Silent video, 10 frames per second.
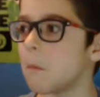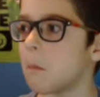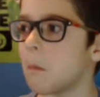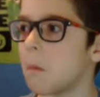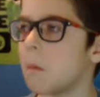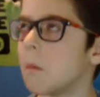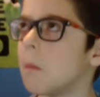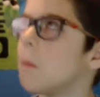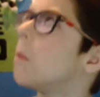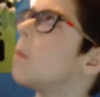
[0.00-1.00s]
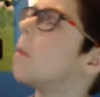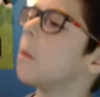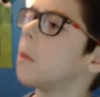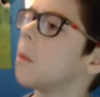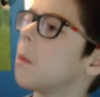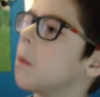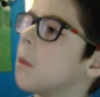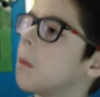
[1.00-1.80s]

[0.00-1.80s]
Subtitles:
(silence)